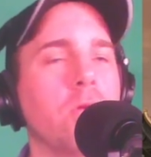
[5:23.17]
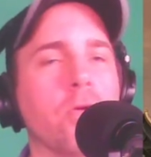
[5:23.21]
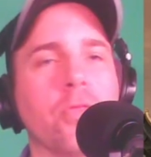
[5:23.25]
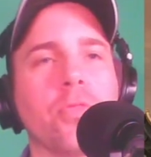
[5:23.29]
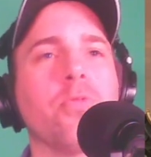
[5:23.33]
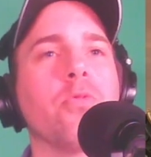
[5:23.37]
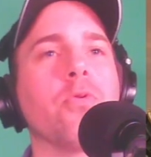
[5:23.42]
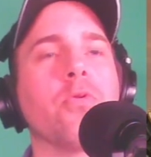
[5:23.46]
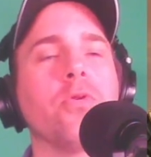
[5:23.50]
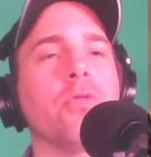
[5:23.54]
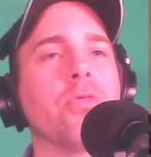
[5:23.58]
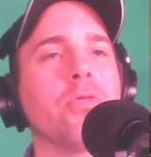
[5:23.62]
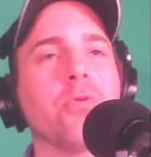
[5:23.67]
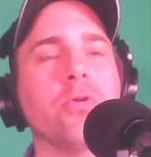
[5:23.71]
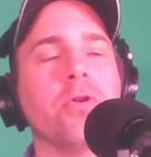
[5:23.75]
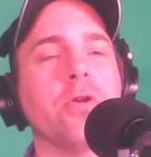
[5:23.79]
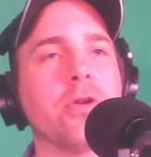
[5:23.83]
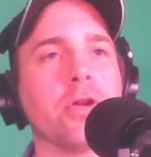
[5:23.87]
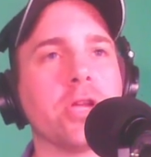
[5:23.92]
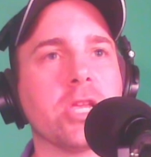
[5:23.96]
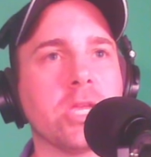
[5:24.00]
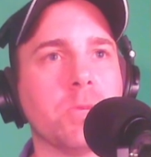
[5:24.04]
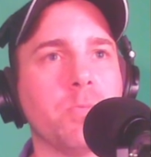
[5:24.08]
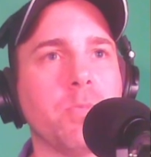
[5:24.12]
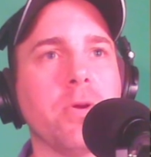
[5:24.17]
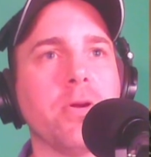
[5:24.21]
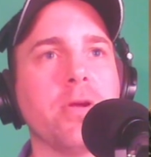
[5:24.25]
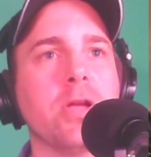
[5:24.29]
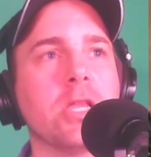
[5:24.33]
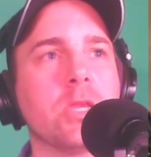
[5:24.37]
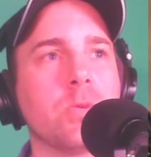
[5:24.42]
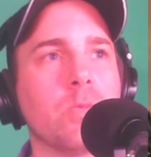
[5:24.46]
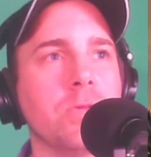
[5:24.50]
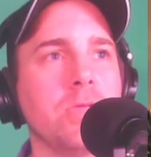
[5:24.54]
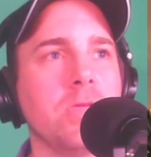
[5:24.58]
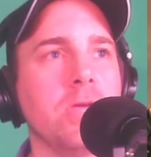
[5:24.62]
through your
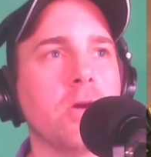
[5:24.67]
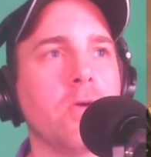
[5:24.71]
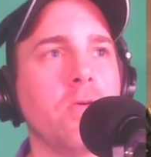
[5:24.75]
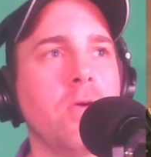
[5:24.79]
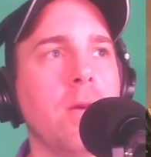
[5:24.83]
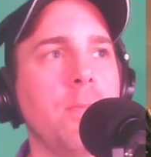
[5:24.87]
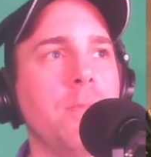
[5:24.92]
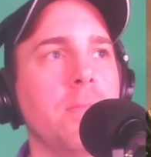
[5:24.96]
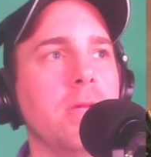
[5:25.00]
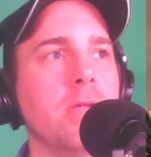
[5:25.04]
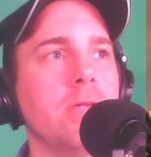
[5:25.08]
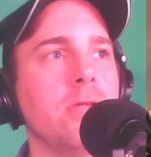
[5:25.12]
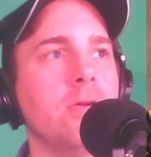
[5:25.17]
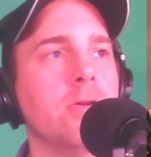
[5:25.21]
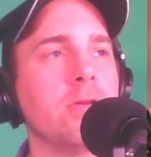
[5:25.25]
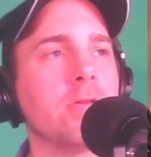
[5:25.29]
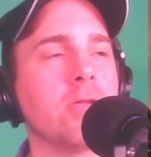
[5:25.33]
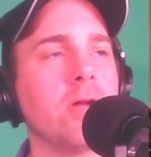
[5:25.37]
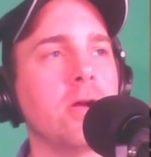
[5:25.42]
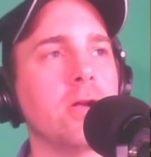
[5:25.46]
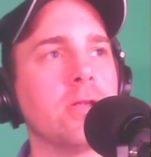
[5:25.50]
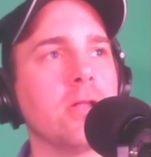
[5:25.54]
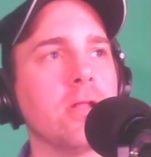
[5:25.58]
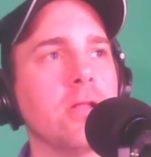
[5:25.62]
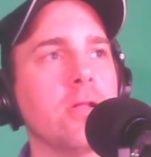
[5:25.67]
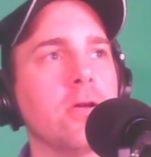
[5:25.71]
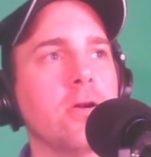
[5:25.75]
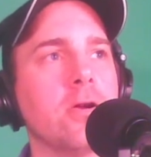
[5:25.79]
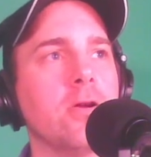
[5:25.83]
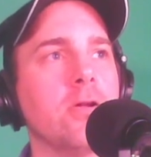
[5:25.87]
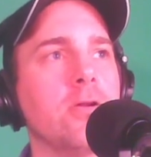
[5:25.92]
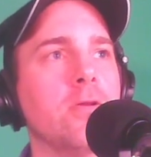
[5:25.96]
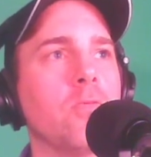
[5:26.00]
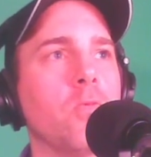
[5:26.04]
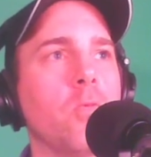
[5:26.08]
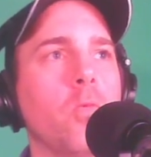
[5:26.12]
experience with the equipment, you start to
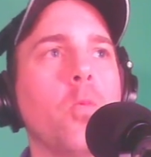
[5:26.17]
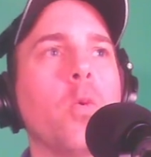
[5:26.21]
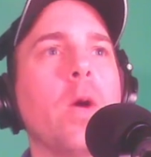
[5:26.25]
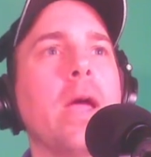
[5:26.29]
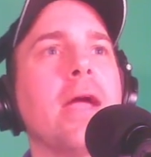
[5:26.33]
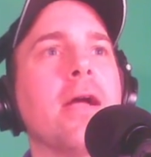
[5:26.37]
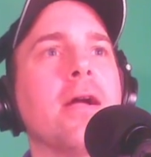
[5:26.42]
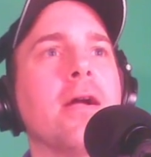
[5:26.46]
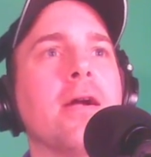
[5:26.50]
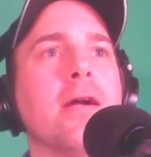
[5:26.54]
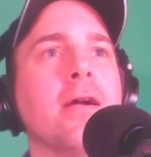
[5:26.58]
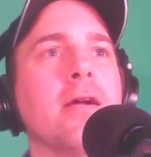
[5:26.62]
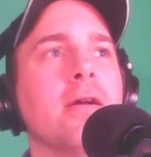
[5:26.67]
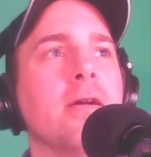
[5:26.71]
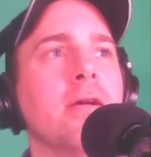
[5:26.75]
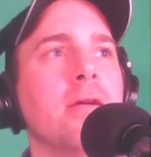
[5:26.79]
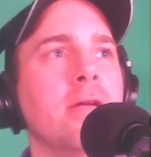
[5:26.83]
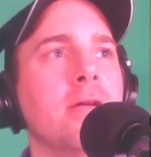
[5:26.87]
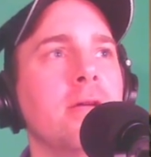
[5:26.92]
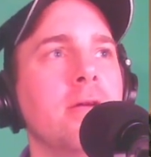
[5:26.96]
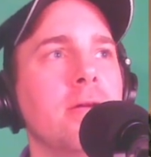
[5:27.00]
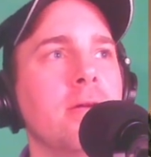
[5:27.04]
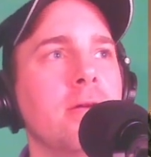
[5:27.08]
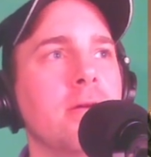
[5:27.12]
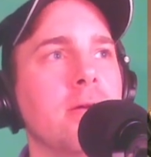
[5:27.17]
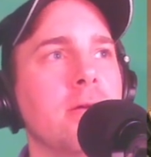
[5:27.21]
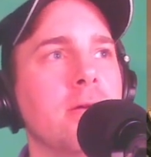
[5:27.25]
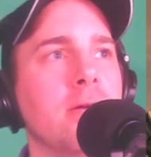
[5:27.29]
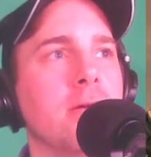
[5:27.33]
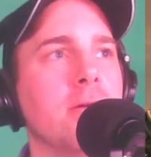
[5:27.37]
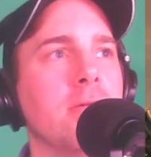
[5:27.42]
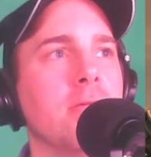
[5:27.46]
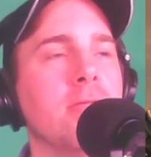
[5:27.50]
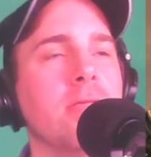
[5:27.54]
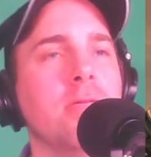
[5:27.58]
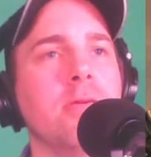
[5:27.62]
learn where
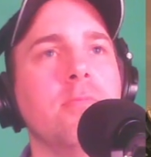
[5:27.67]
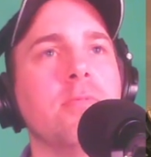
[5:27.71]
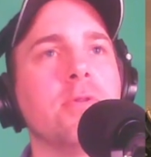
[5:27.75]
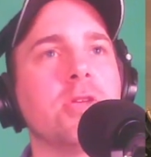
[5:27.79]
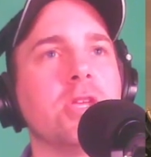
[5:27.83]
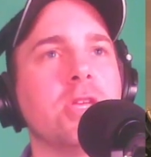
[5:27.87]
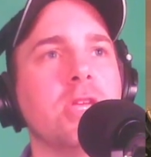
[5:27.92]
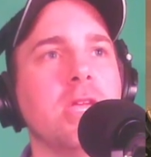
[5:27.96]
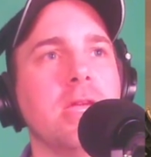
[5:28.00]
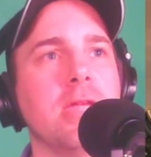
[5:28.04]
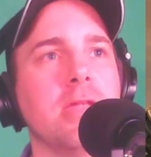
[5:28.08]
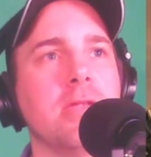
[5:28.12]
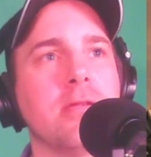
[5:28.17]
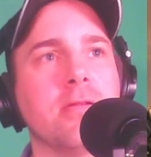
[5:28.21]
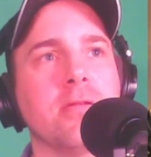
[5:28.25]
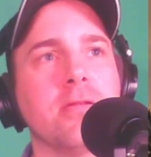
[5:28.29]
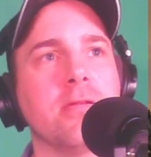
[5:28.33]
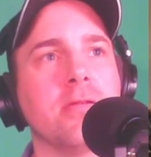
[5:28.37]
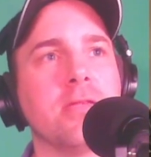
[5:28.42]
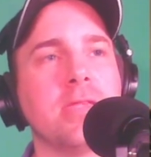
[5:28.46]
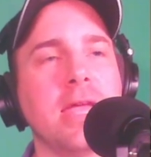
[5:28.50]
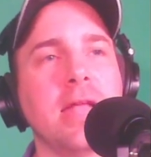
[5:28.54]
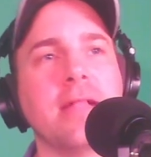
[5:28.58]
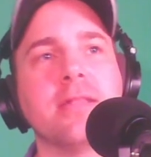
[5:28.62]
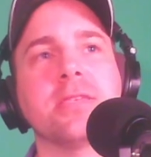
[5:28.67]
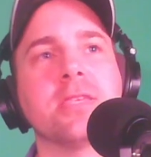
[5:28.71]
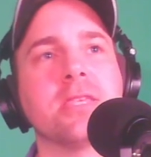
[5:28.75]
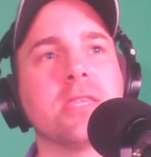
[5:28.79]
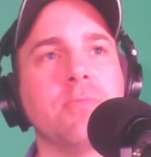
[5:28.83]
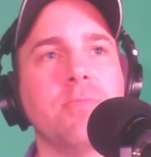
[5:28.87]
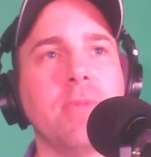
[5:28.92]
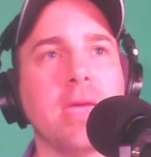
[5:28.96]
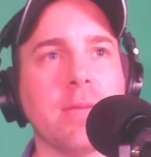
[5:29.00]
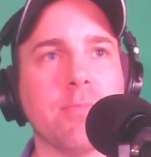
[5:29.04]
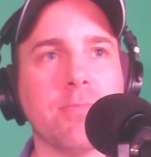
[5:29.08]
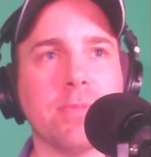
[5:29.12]
the machine tends to
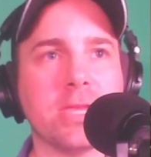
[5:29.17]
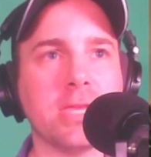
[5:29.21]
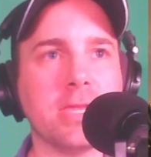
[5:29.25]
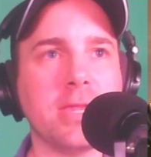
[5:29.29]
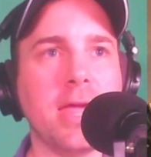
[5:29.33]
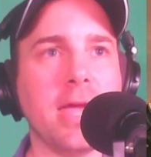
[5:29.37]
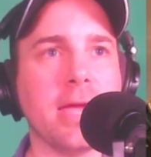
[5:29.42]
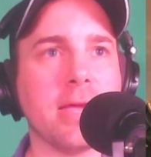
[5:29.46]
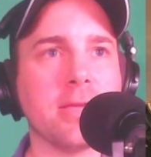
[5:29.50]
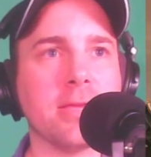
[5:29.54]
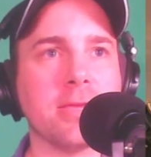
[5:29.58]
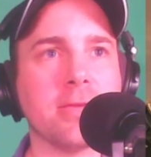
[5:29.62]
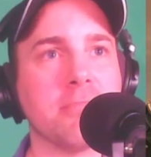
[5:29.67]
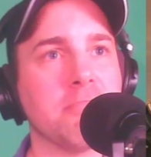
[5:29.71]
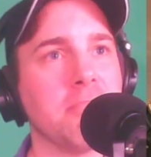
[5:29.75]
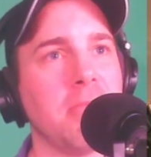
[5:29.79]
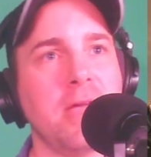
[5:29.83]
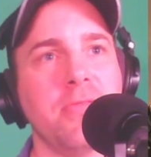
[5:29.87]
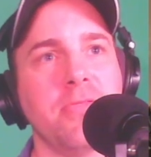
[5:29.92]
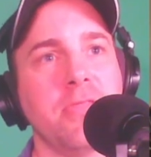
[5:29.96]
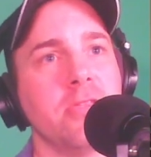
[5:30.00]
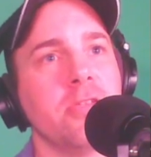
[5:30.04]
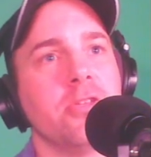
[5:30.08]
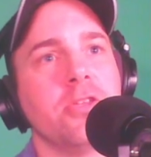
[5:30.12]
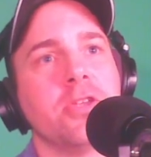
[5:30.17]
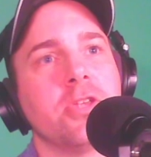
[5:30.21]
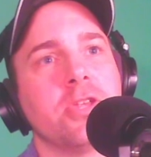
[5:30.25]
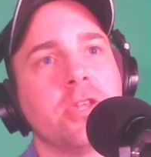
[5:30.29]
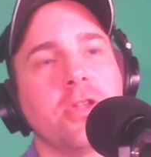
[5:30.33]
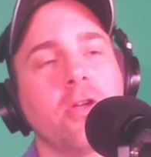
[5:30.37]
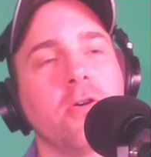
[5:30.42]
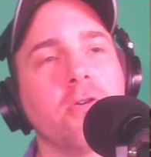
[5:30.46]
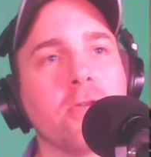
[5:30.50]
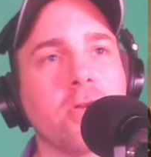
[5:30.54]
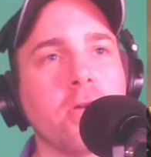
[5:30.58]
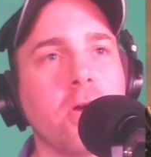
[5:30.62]
make mistakes, and then you just
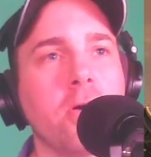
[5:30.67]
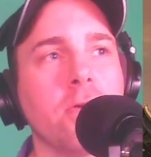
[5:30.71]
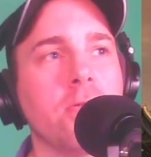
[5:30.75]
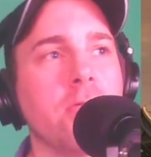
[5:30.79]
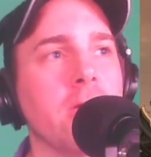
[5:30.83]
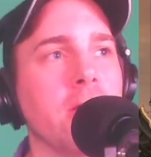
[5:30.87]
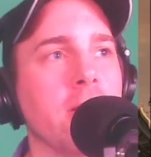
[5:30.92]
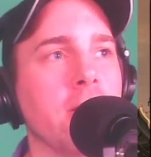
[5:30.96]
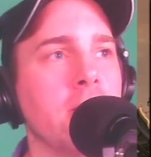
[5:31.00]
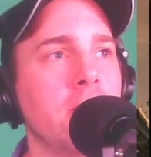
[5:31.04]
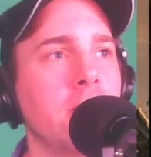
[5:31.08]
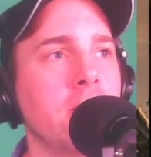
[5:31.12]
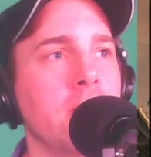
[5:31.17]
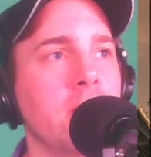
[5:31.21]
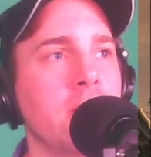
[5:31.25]
don't go there.